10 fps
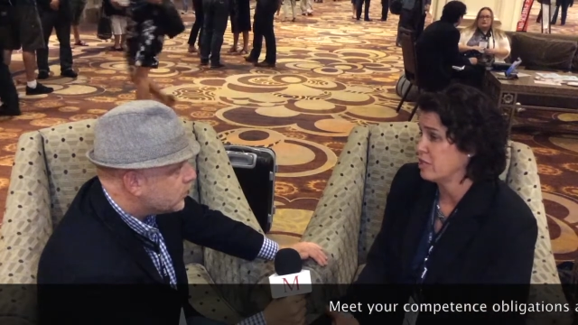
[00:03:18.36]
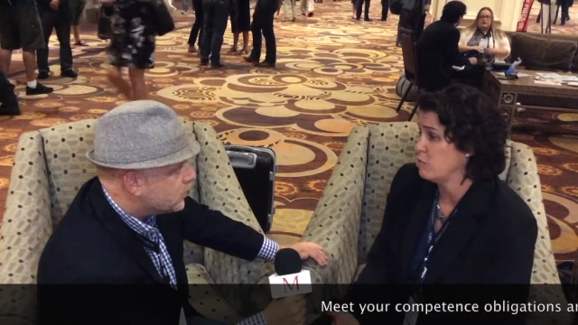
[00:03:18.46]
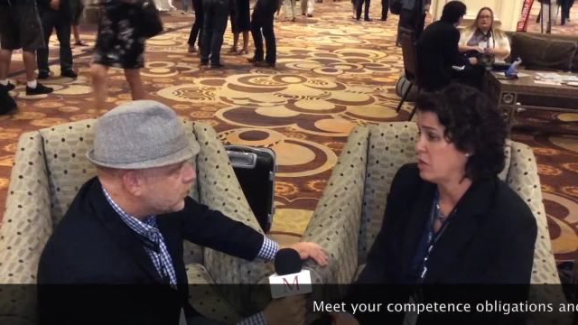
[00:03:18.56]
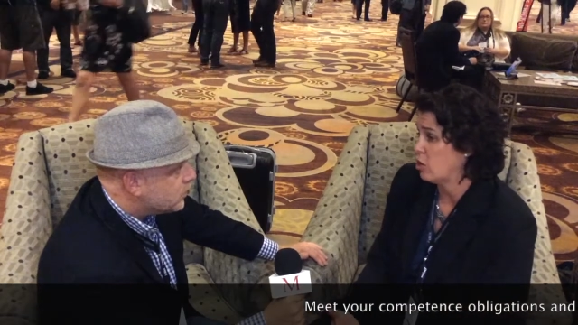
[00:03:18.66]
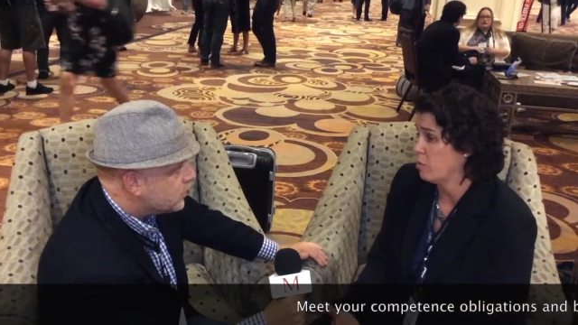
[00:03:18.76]

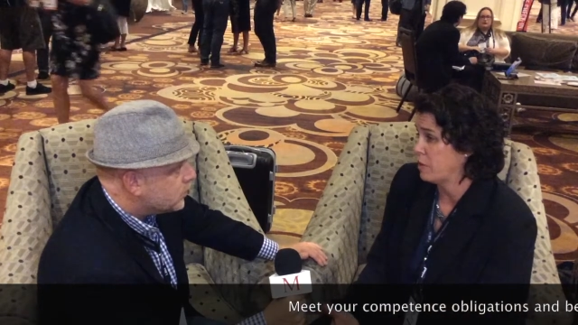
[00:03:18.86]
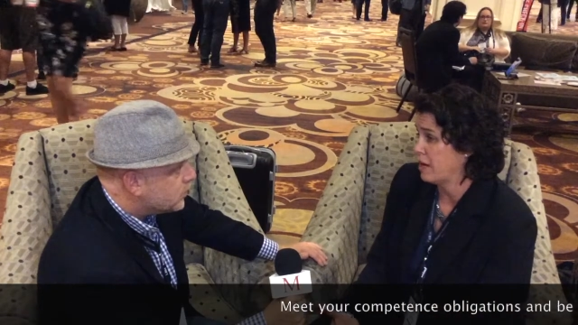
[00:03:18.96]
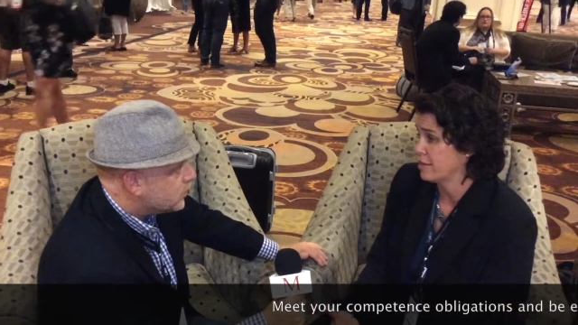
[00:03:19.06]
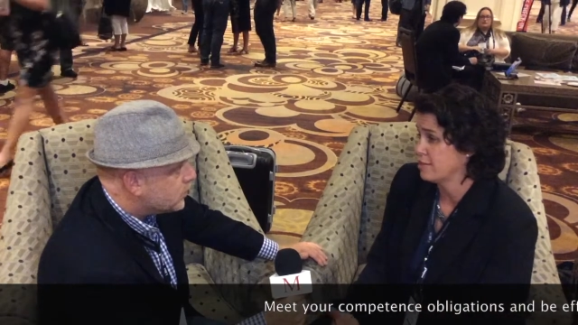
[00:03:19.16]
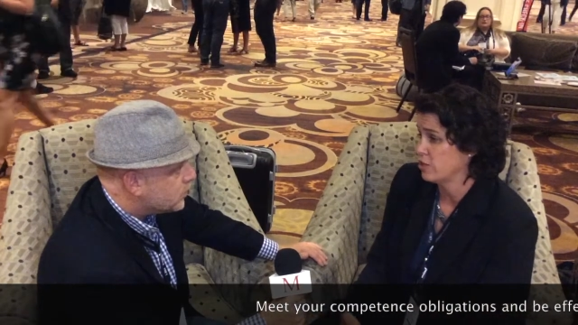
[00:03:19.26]
Speaker 1: email
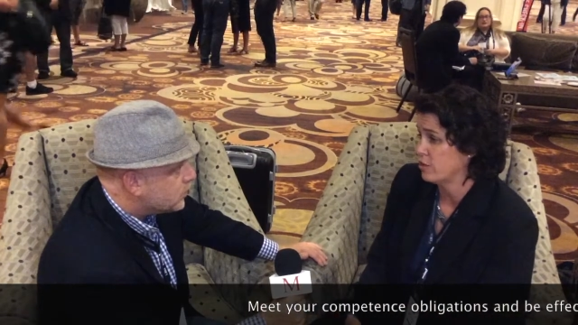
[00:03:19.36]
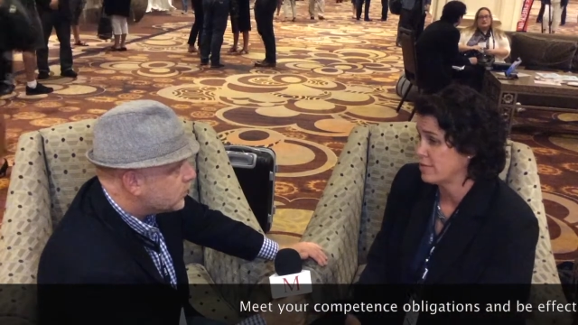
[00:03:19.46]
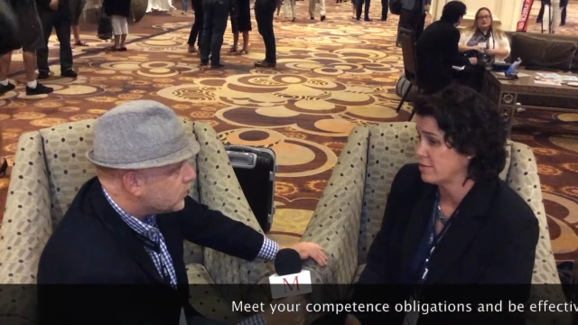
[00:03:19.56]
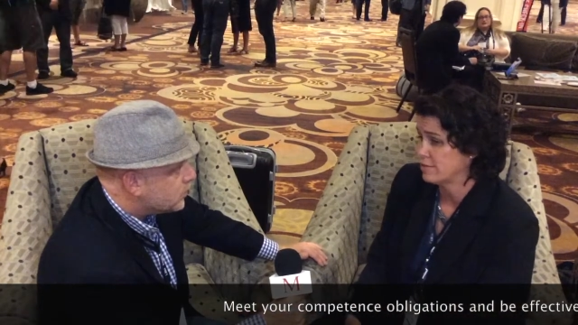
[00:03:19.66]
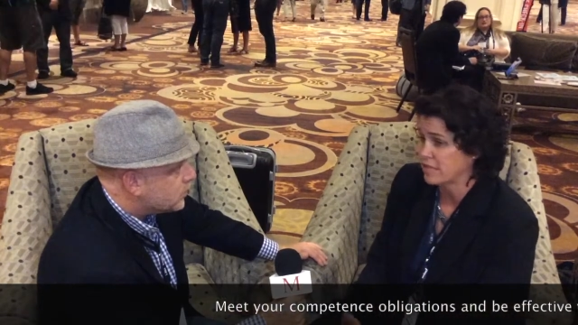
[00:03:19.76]
box. So it's
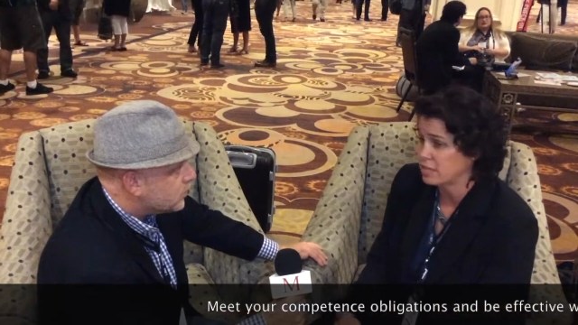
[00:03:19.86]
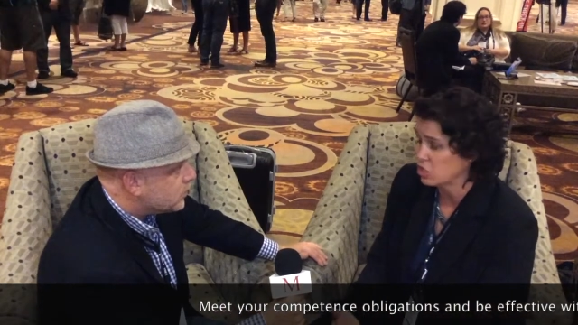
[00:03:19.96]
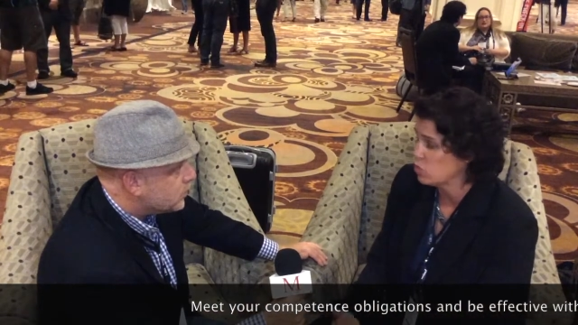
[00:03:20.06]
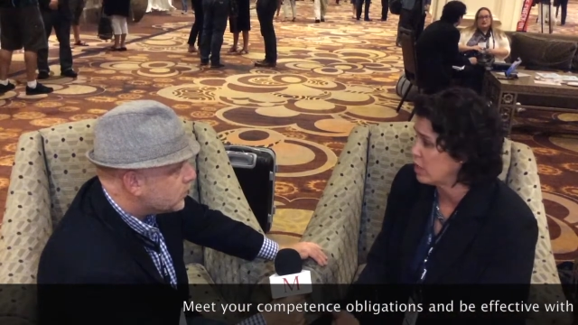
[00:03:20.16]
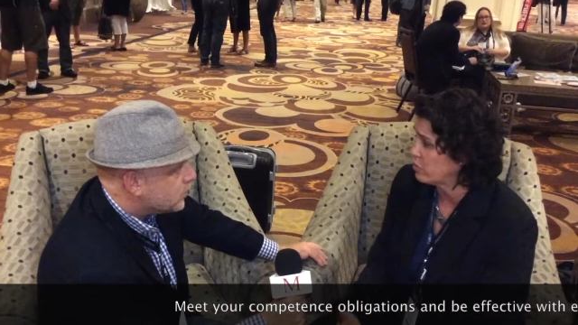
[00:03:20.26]
send us
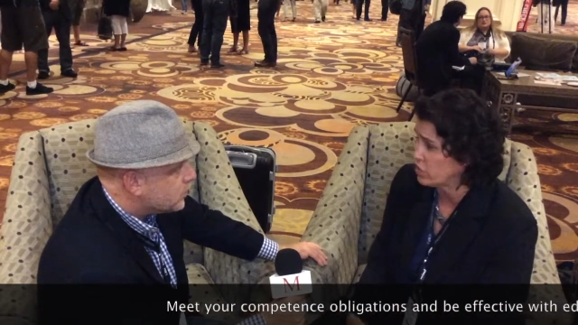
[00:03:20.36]
whatever